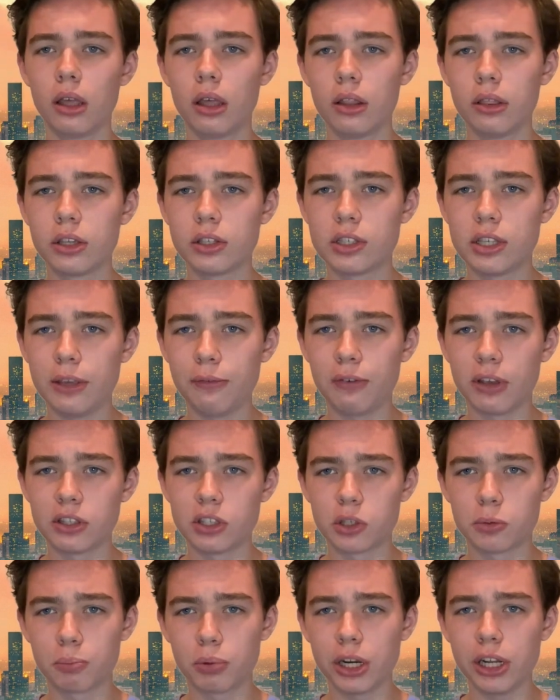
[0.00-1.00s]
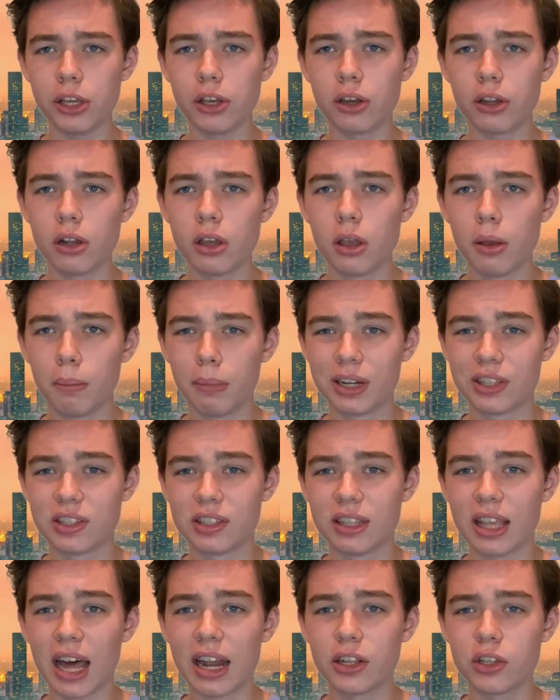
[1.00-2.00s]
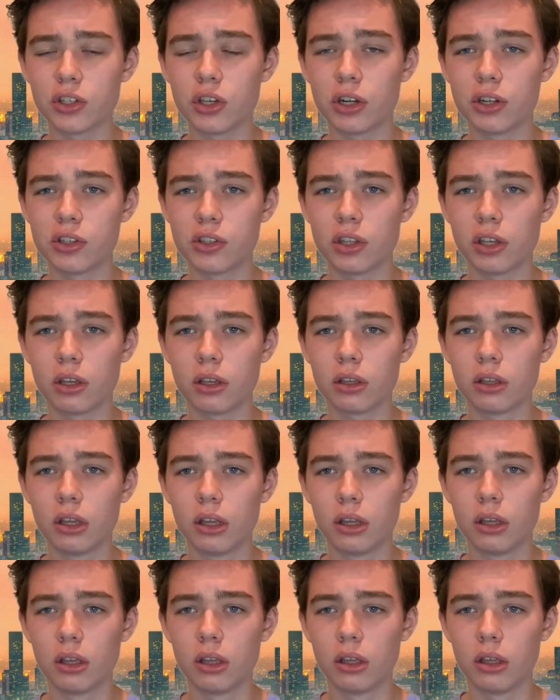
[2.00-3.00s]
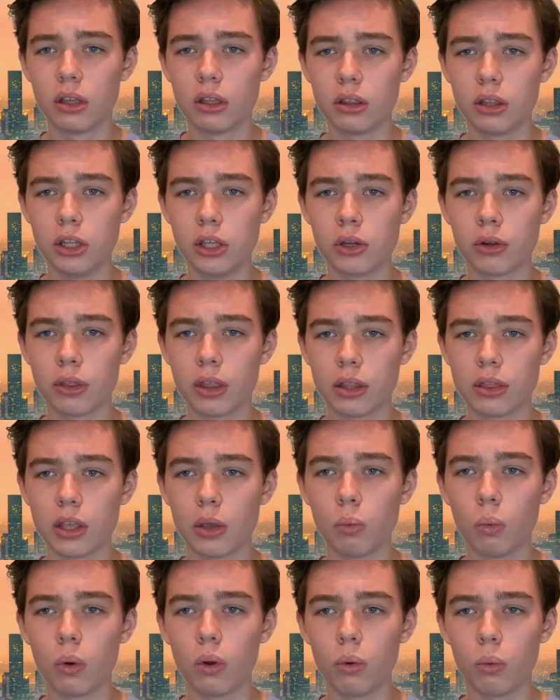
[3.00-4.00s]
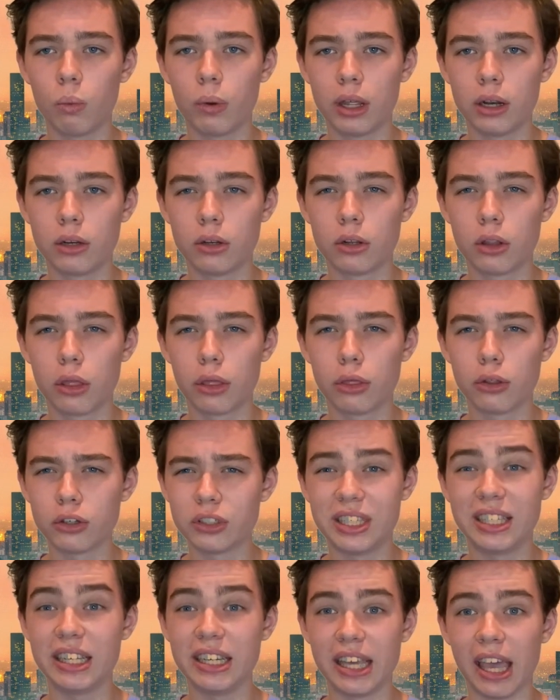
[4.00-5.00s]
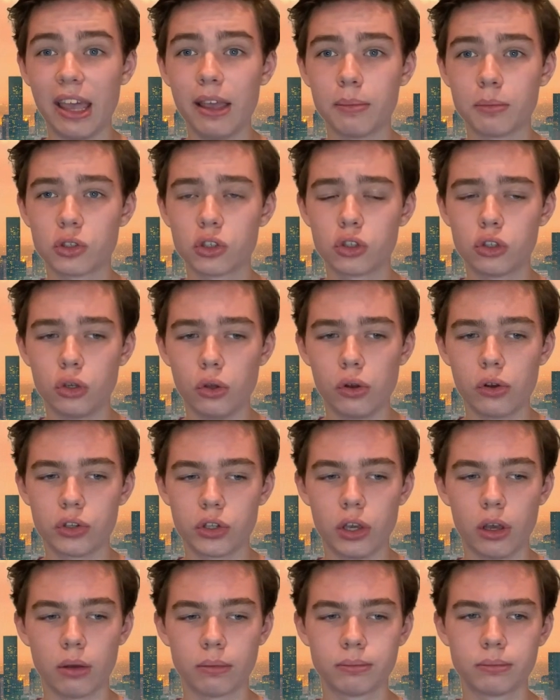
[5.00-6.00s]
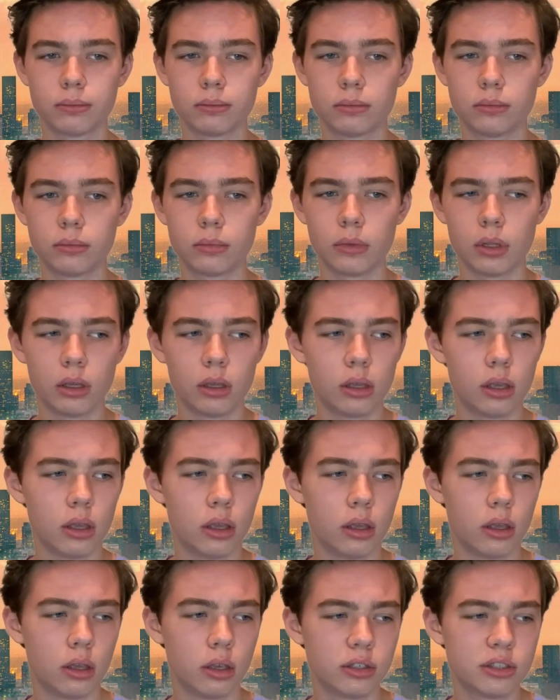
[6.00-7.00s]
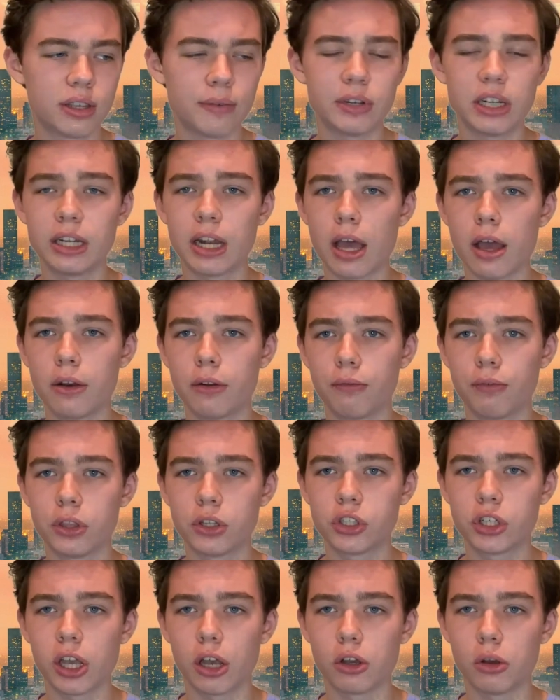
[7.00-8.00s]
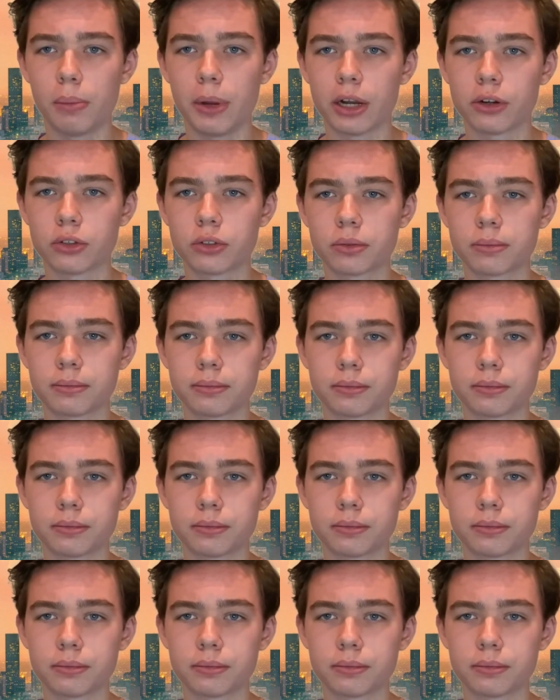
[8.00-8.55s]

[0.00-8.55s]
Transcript: This defense is pretty good, but it's not as good as the year that they won 13 games 2 years ago. 7-9 for the Chicago Bears.